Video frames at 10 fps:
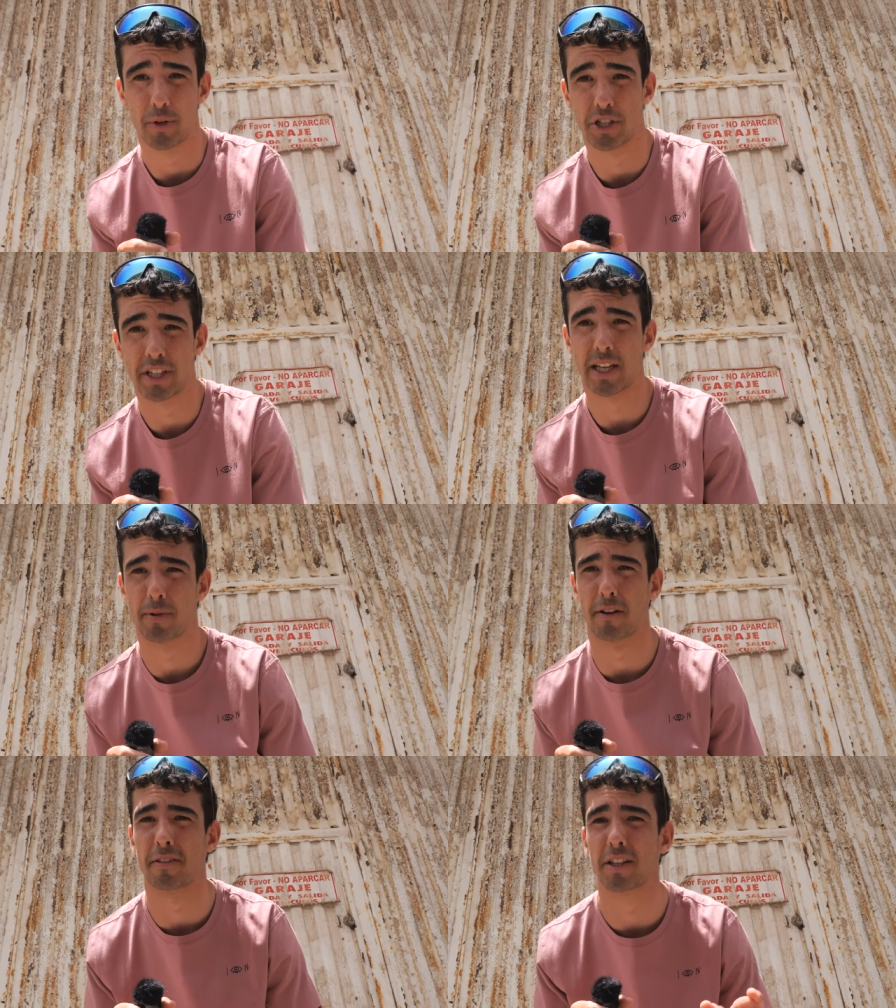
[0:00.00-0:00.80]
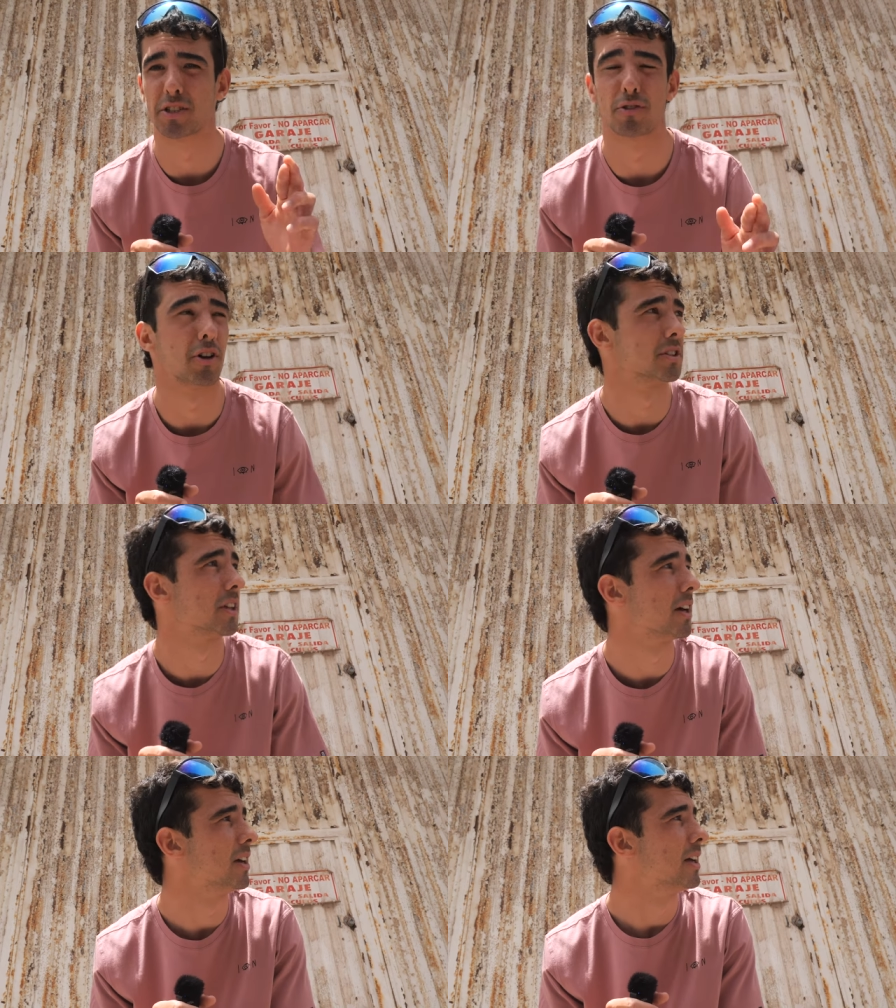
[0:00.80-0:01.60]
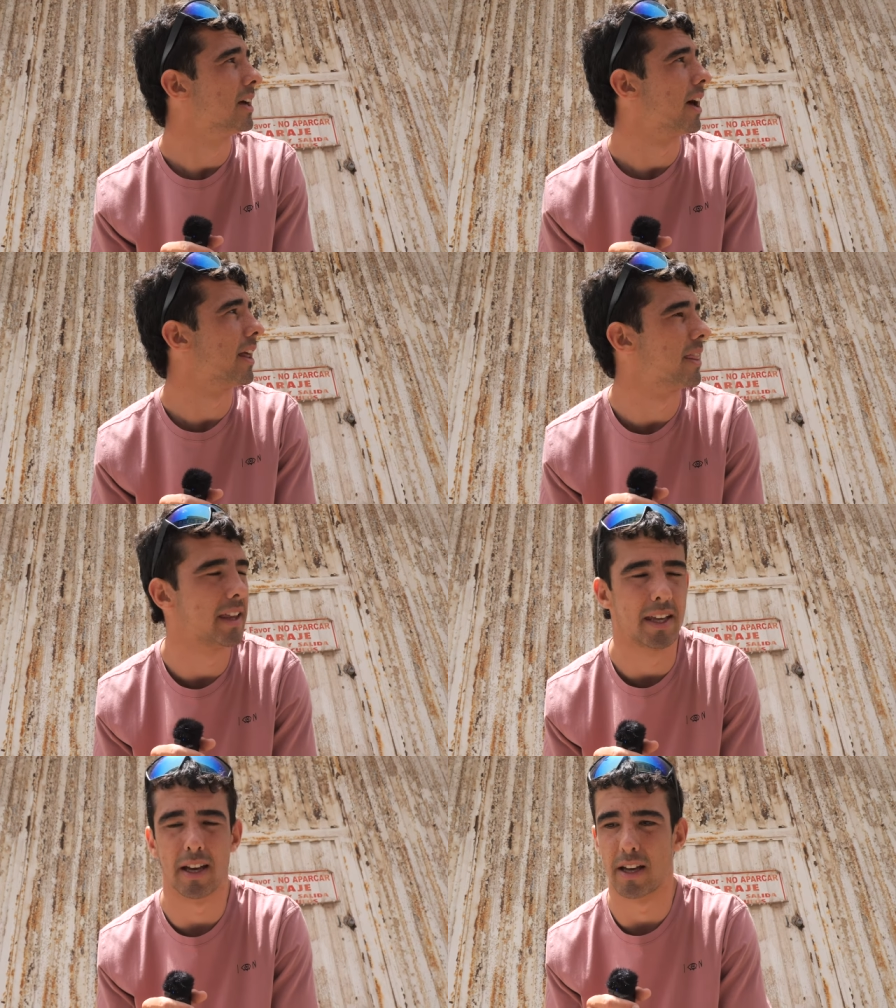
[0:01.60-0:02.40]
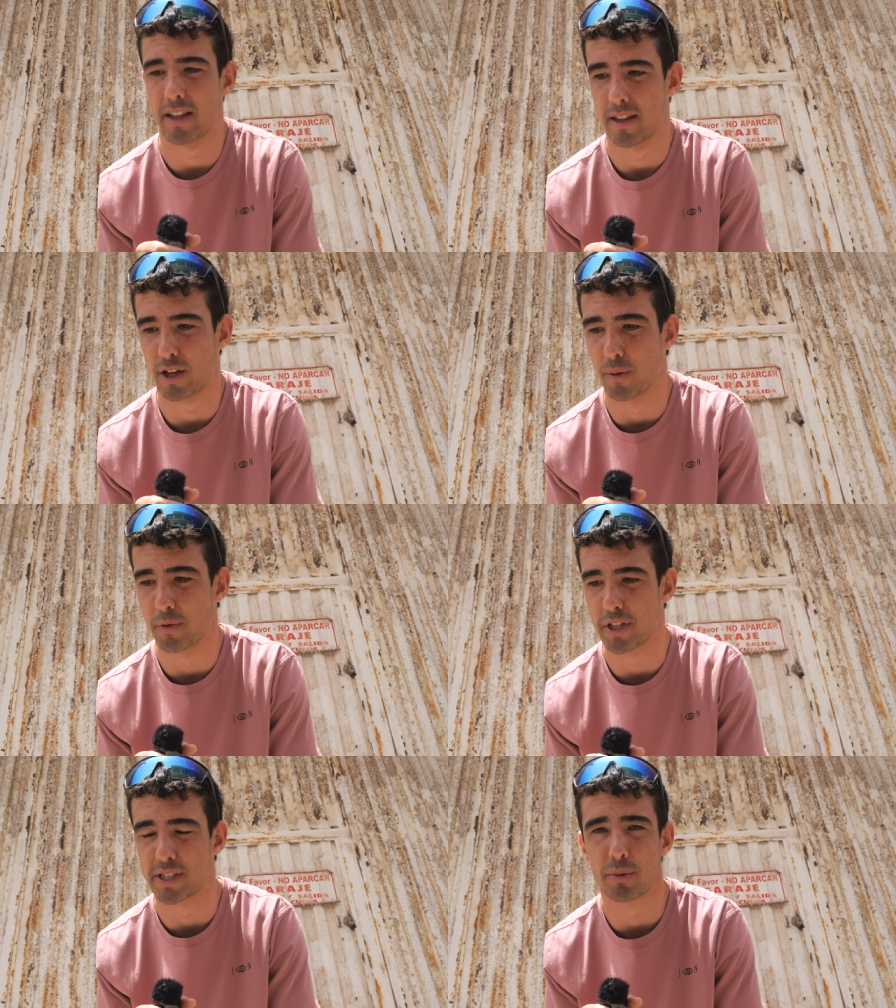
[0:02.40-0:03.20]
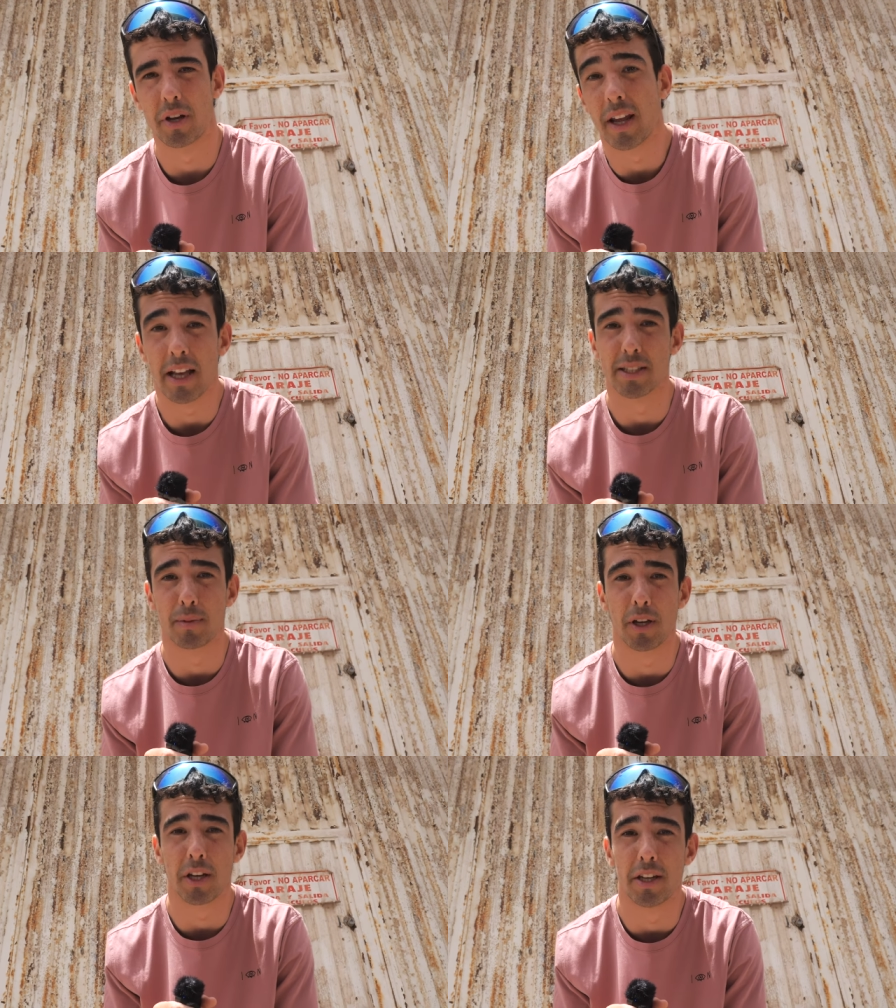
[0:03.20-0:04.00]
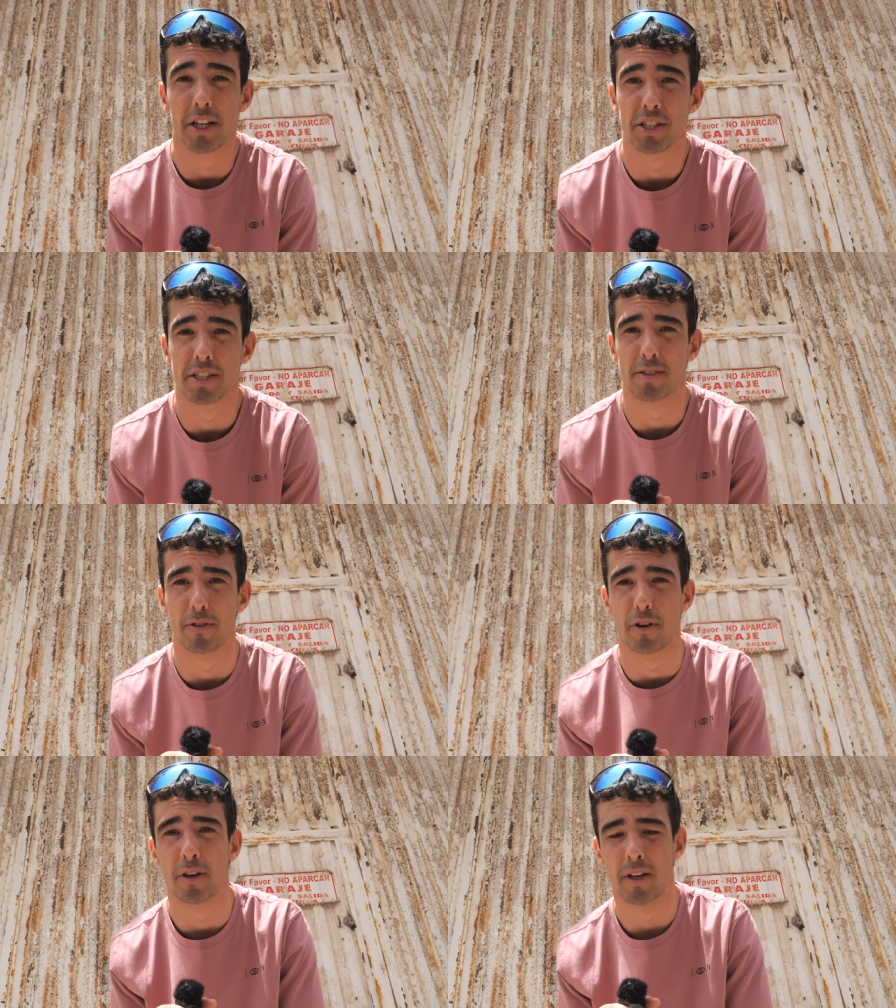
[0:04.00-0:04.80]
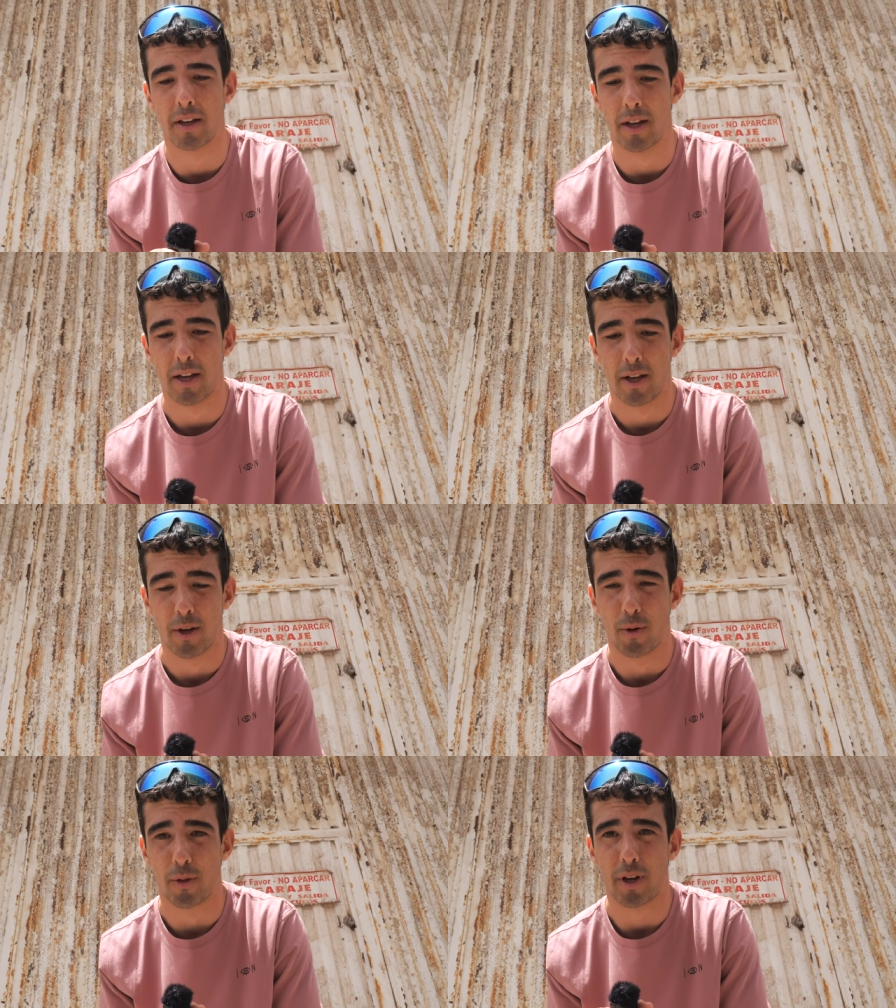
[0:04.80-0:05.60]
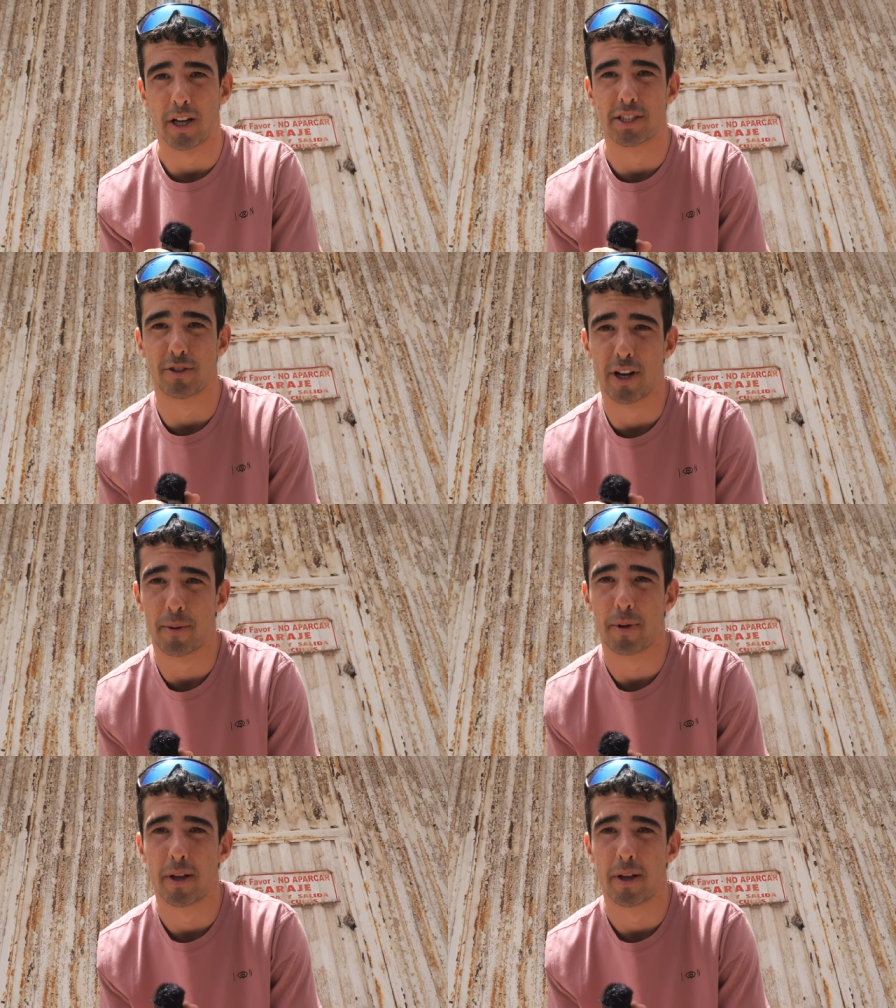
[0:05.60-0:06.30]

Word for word: we're just keeping our fingers crossed that the, uh, the competition, we're gonna get some good conditions for all the guys to rip.